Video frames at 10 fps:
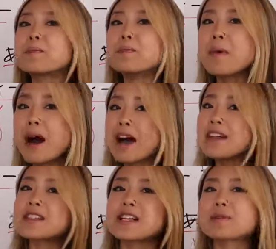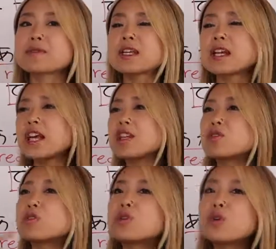my something
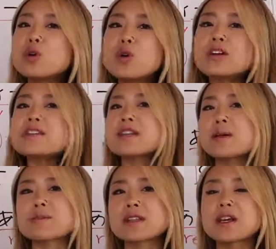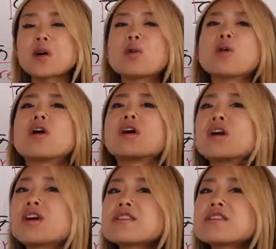is your something or her